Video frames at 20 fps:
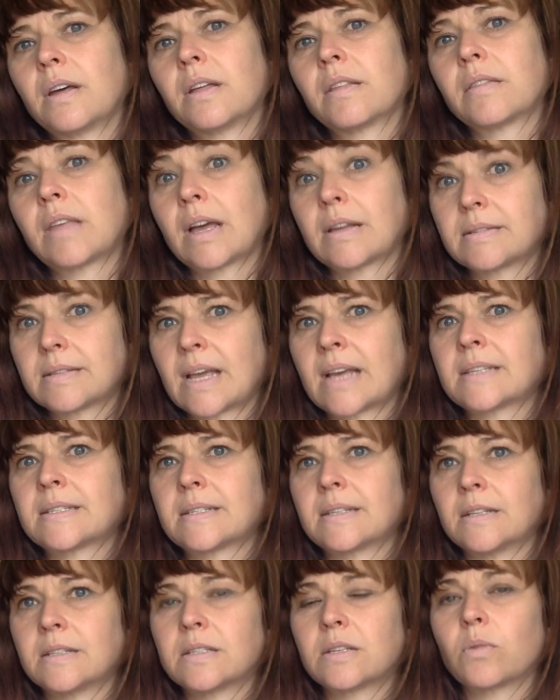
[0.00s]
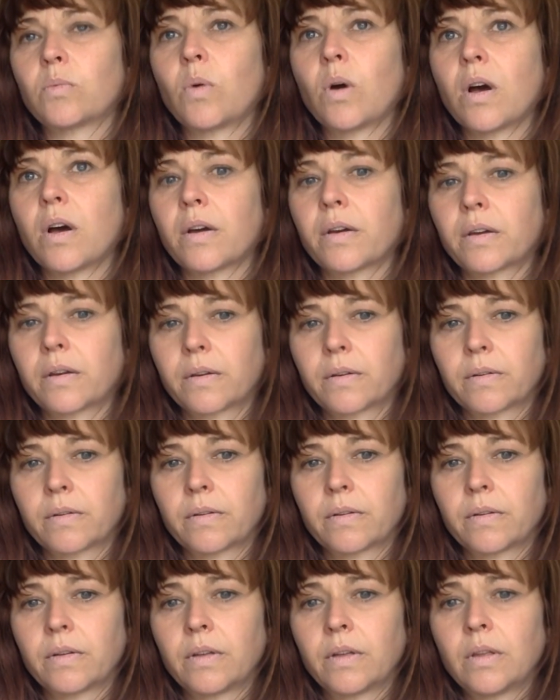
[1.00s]
that's assonance at work.
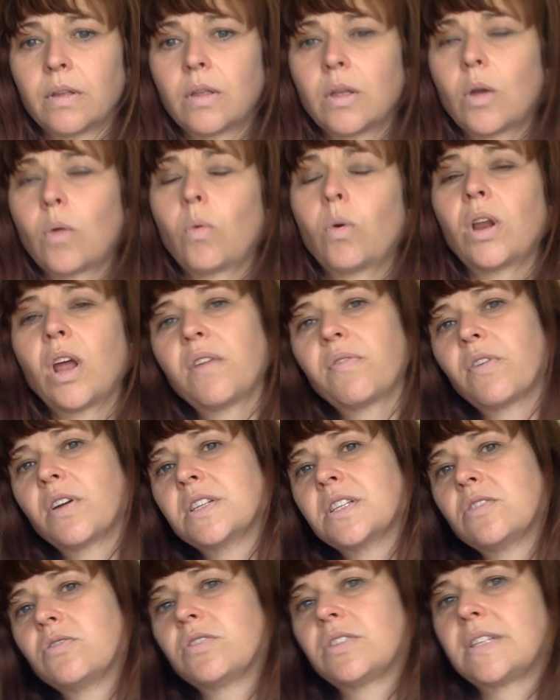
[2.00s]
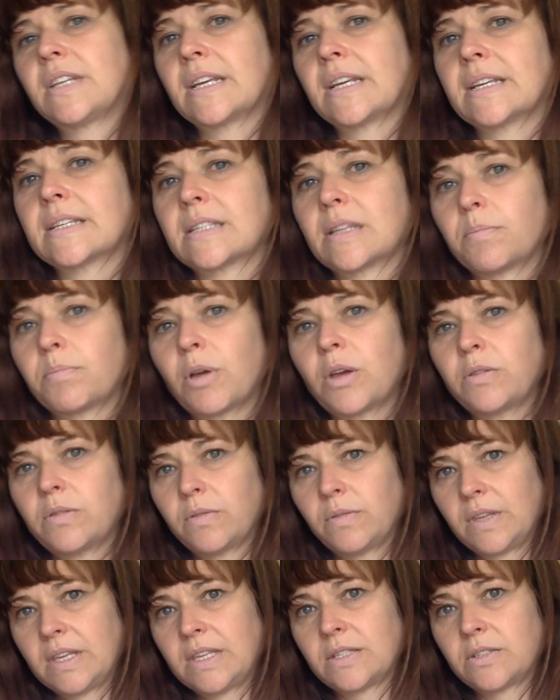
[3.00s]
What I find interesting is that both of
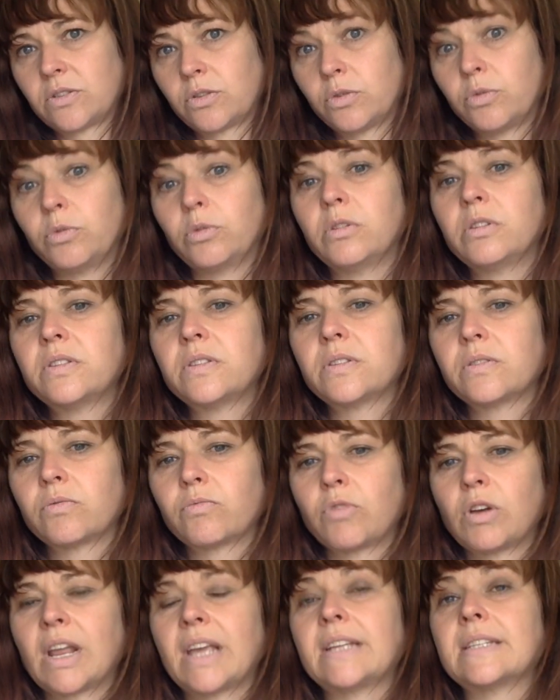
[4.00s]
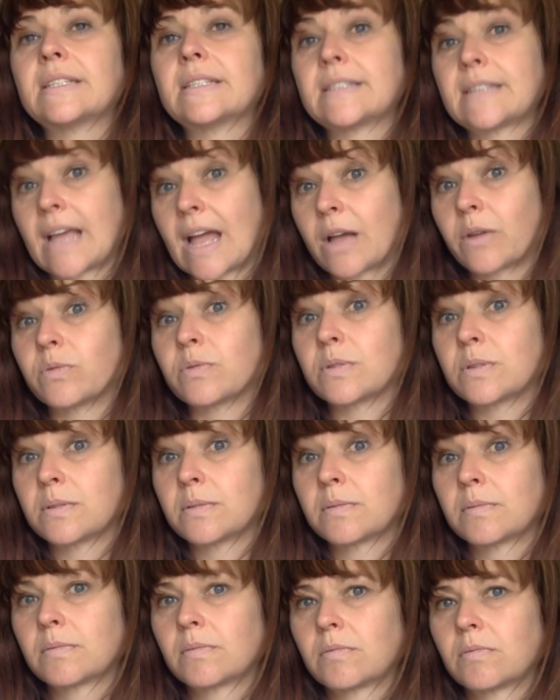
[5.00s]
these tools relate to sounds
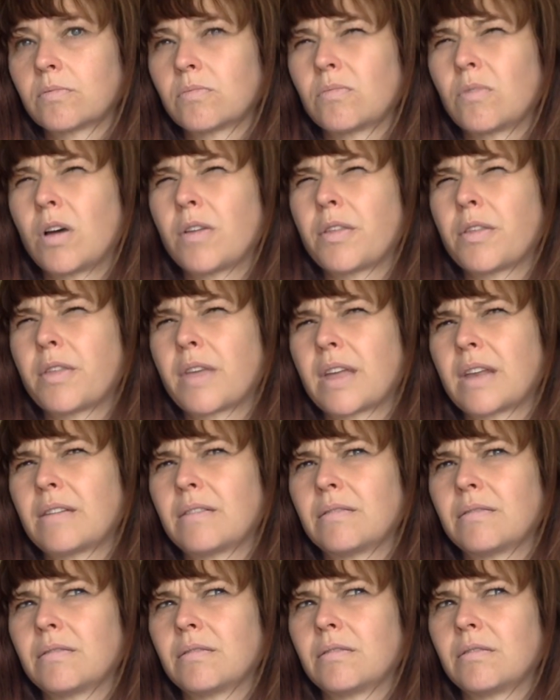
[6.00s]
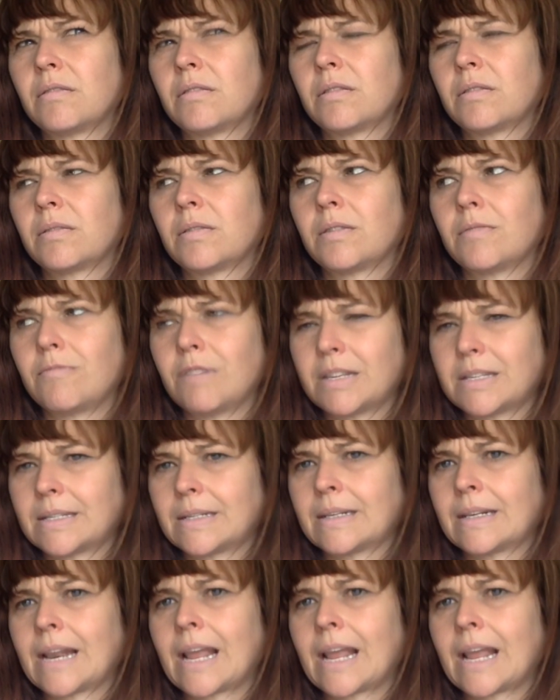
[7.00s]
rather than the written